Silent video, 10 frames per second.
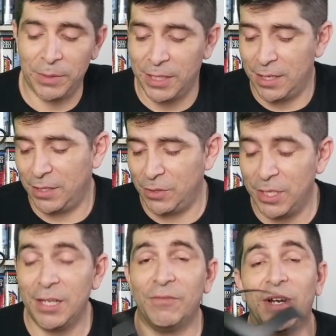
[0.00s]
because you
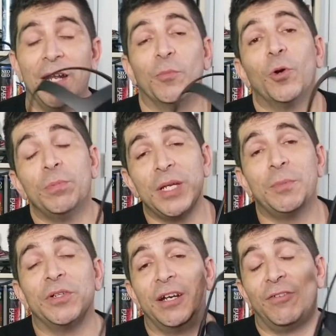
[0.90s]
need to find more
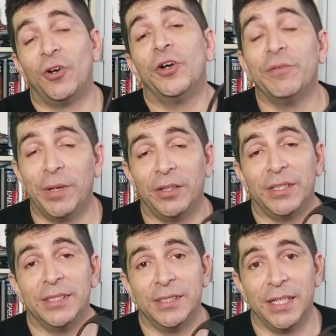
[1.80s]
people that have heard about
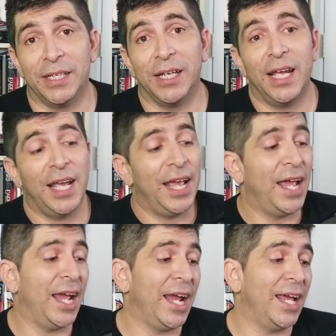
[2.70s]
this thing
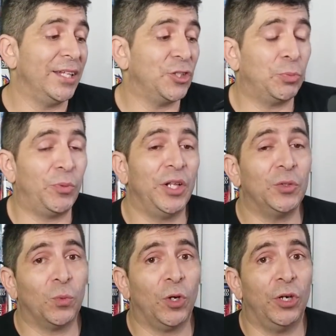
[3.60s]
and spread the
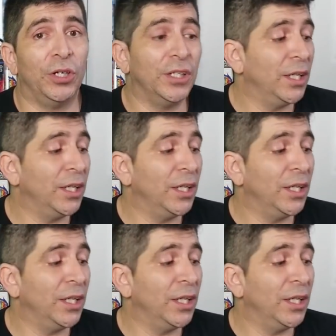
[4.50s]
word.